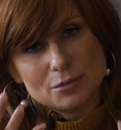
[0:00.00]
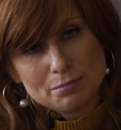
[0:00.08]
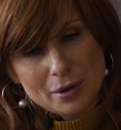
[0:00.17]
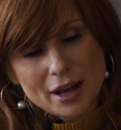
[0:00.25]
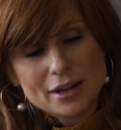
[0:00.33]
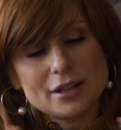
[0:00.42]

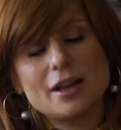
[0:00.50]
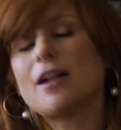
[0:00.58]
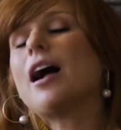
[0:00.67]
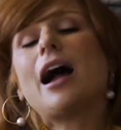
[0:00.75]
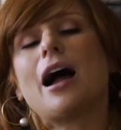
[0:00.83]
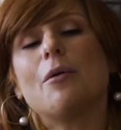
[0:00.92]
But
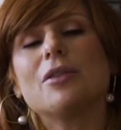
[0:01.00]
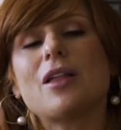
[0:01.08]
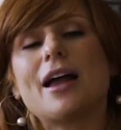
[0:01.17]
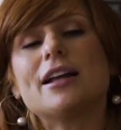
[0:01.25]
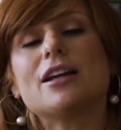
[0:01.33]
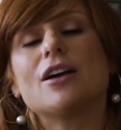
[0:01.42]
I would
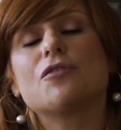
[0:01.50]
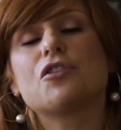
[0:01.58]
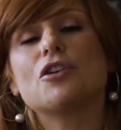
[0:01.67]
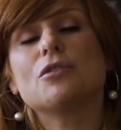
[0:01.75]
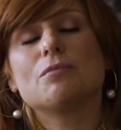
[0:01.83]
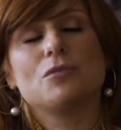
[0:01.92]
like
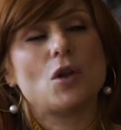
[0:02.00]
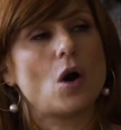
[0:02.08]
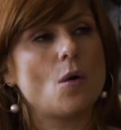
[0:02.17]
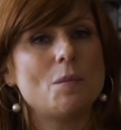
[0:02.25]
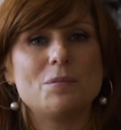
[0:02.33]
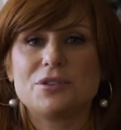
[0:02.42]
for
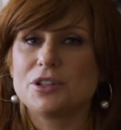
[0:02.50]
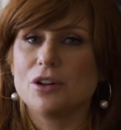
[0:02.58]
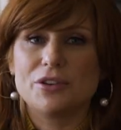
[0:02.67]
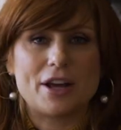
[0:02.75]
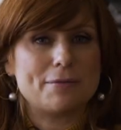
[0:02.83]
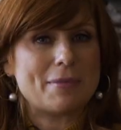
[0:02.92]
nope,
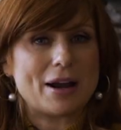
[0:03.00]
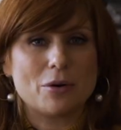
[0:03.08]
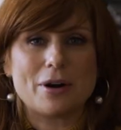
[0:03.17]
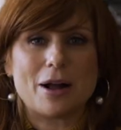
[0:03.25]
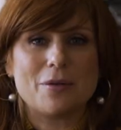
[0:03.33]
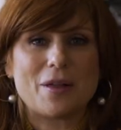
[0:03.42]
still doesn't matter
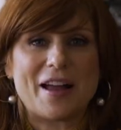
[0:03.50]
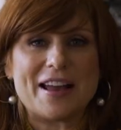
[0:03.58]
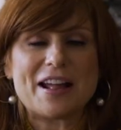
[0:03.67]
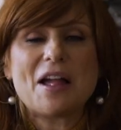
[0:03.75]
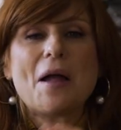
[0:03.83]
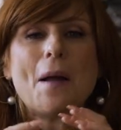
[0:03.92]
what I would like.